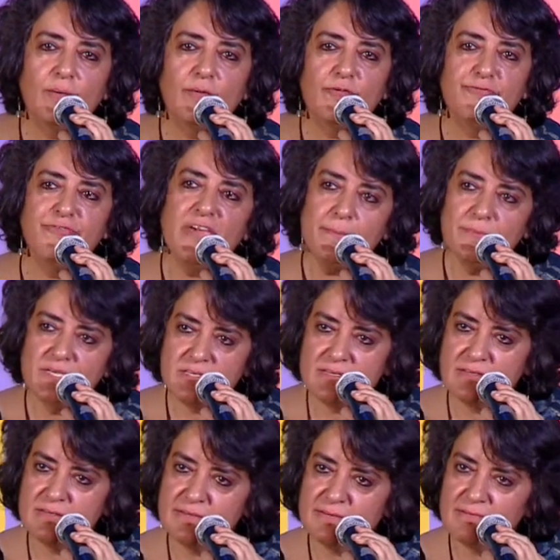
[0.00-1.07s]

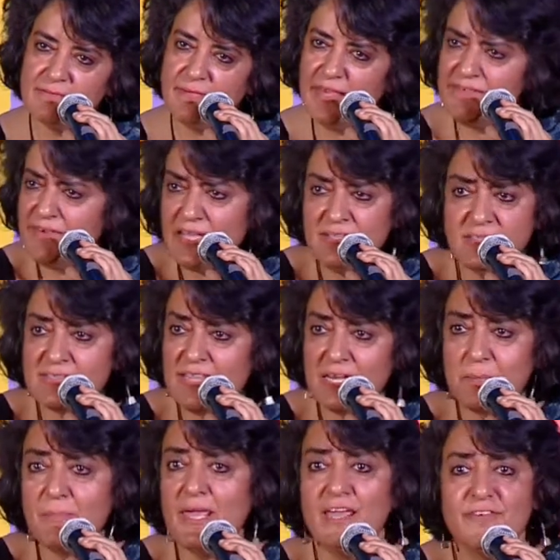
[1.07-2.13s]
famous events that
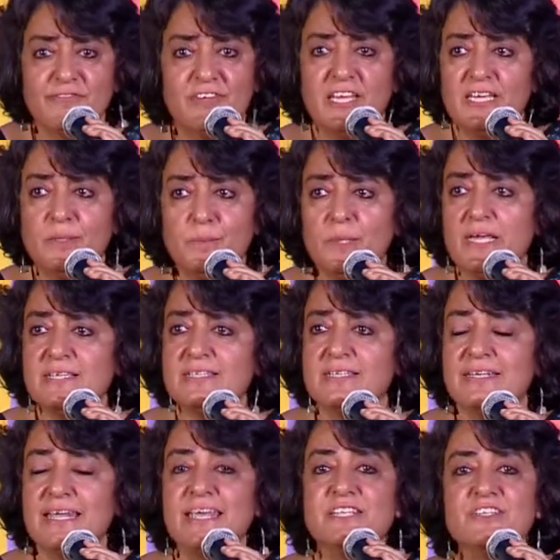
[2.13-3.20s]
may have taken place
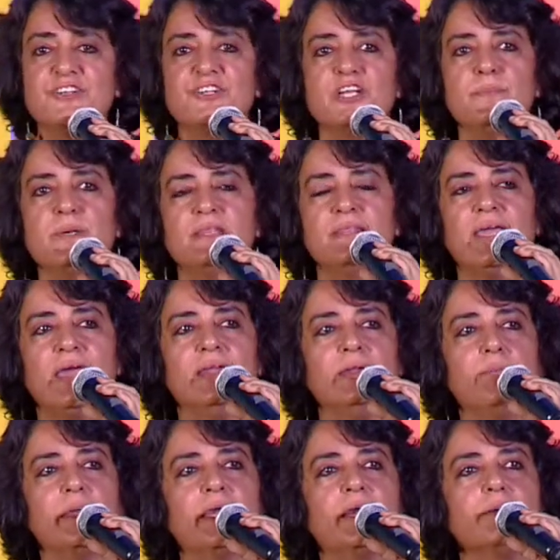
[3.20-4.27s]
in history but then
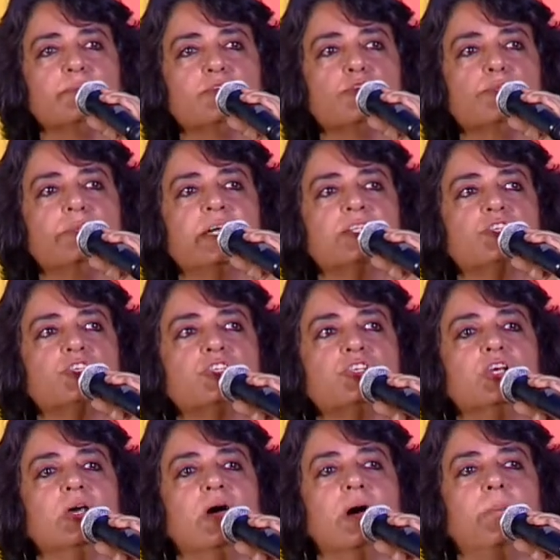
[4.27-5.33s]
become so
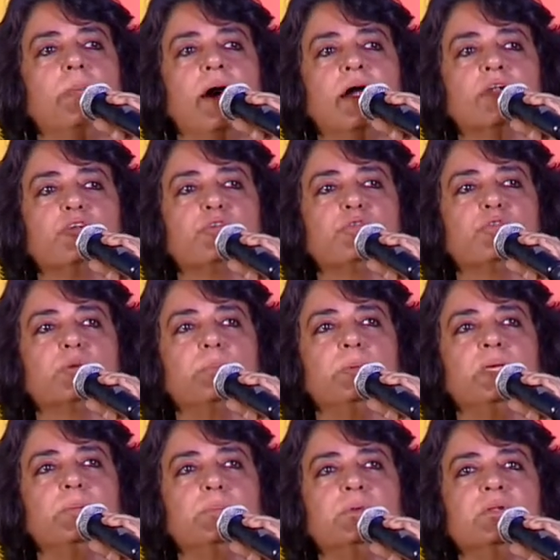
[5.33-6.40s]
much a part of the
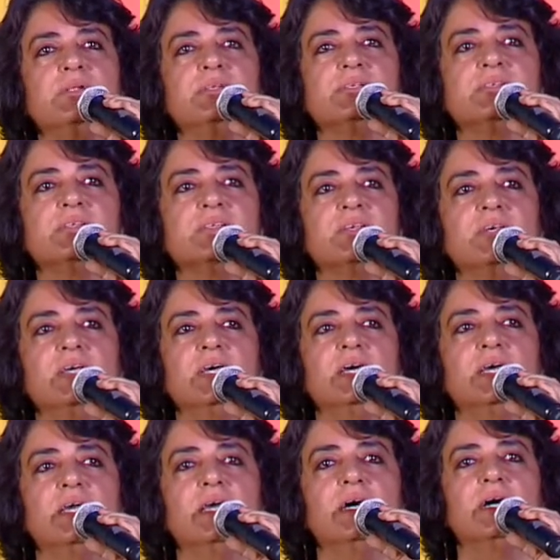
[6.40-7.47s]
people's
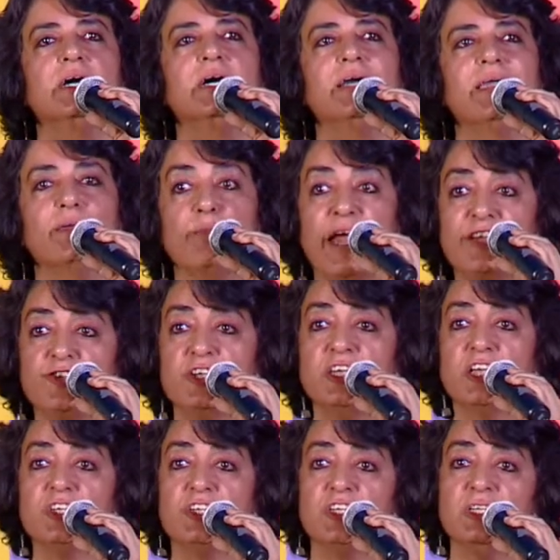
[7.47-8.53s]

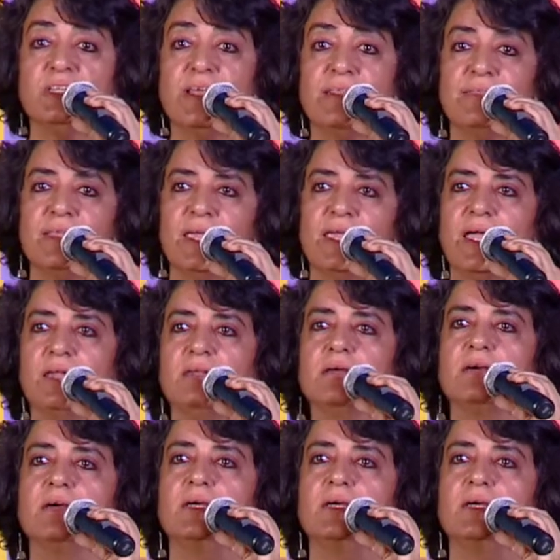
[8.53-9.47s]
imagination that they get